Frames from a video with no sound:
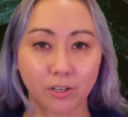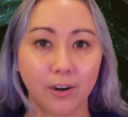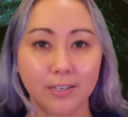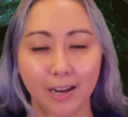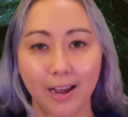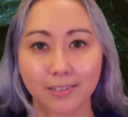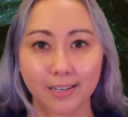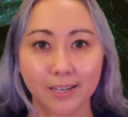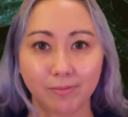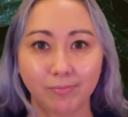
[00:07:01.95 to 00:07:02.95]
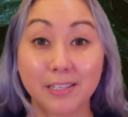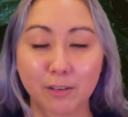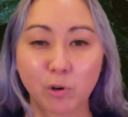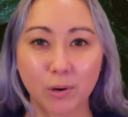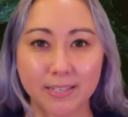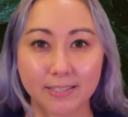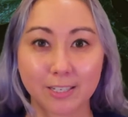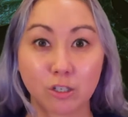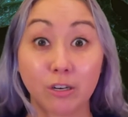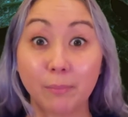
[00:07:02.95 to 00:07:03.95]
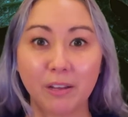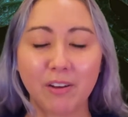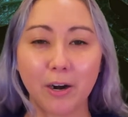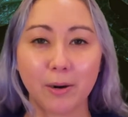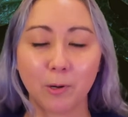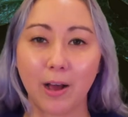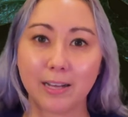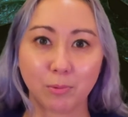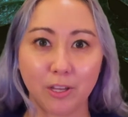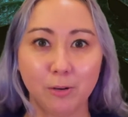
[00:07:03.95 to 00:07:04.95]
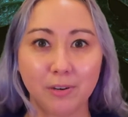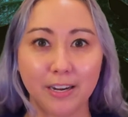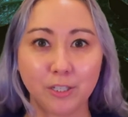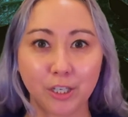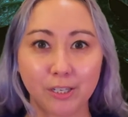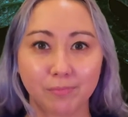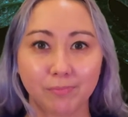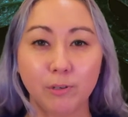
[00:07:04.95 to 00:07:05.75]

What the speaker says: are starting to exit. This, of course, is extremely variable, as with human nature.